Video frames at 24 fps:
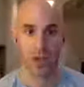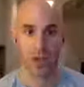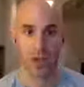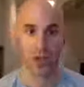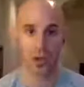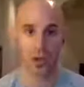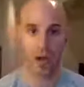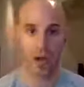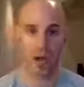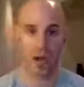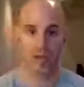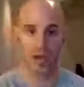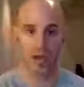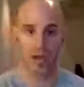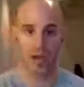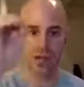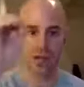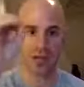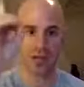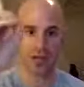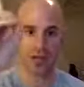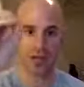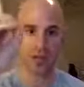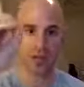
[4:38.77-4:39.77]
you have
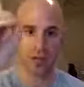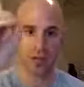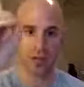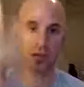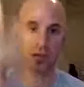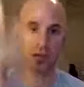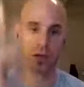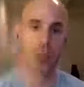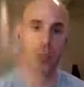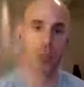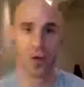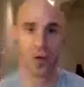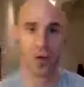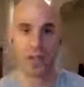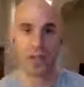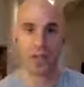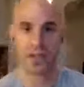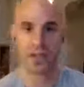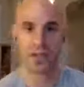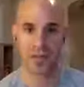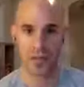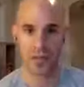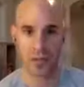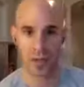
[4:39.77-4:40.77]
a
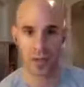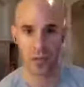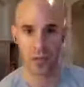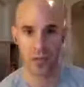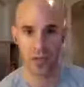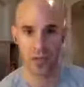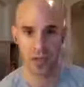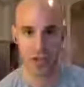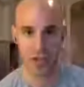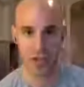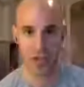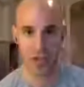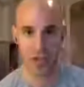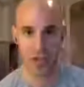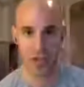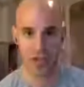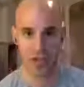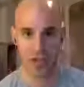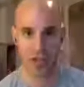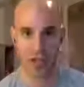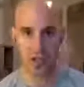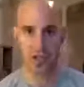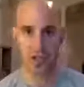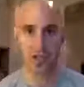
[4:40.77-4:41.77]

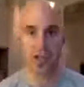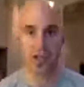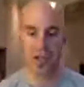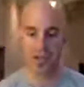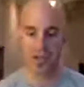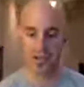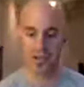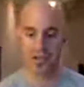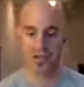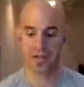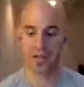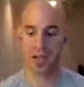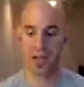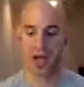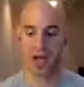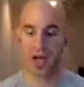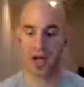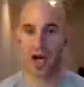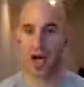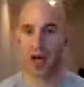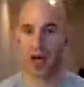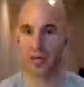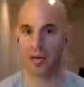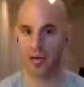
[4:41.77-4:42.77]
0.00% chance
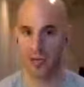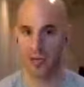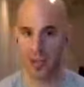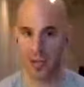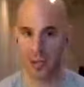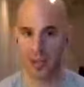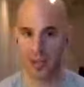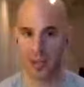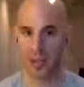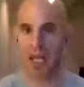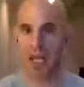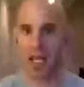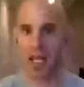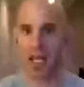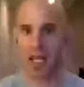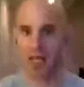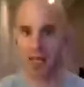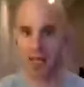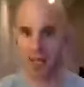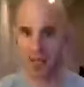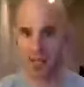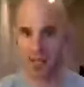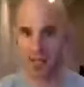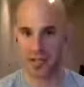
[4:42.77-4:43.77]
of building a
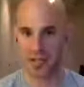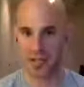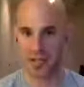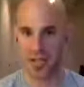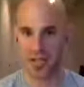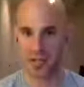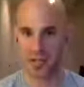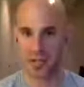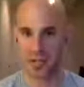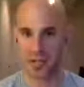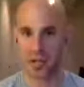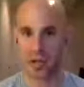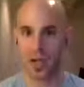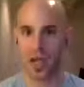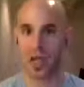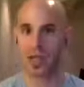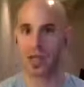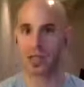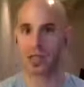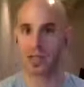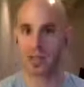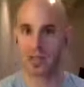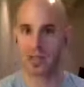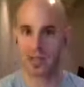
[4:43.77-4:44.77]
successful
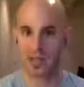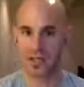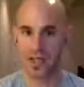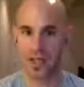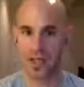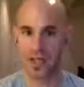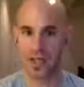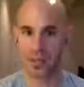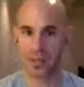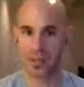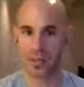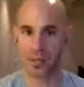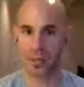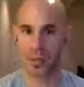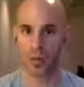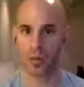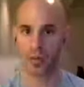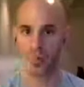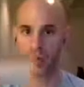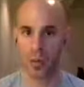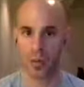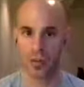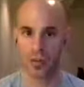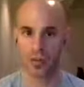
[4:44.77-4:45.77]
and
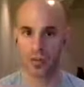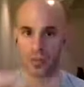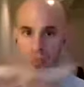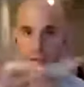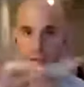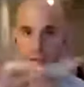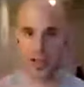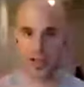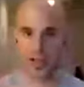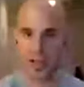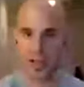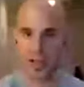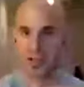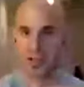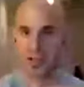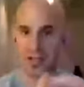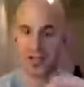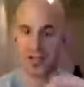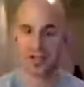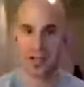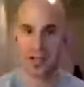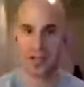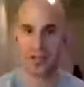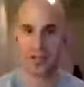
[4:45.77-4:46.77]
sustainable multiple six and
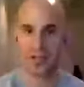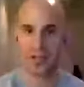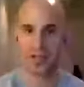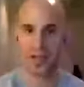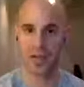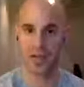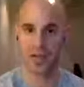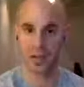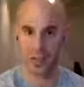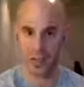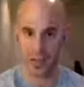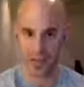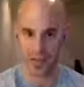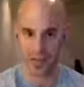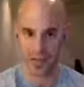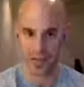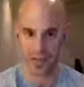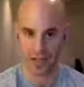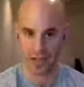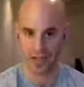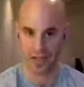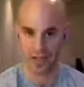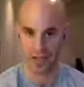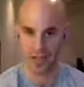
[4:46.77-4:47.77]
seven figure
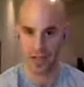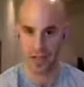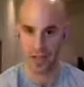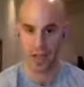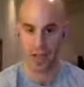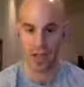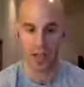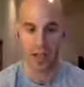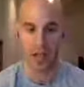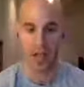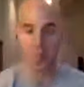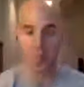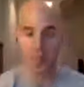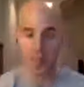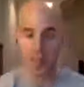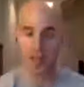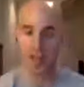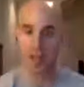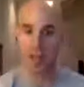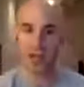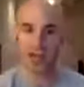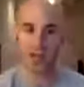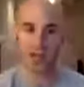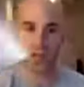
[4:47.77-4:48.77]
business.
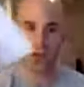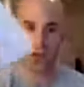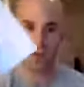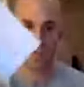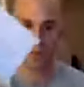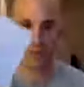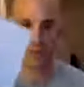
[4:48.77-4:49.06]
Because what